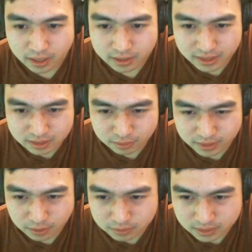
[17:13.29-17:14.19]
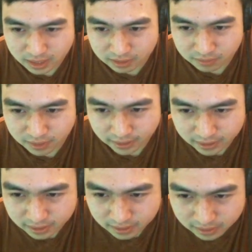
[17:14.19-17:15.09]
These 3 notes kind of
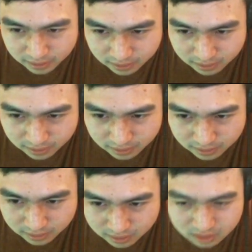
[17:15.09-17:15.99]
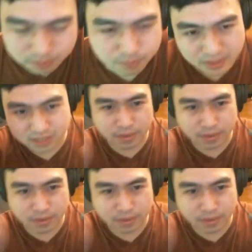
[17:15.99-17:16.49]
like spins you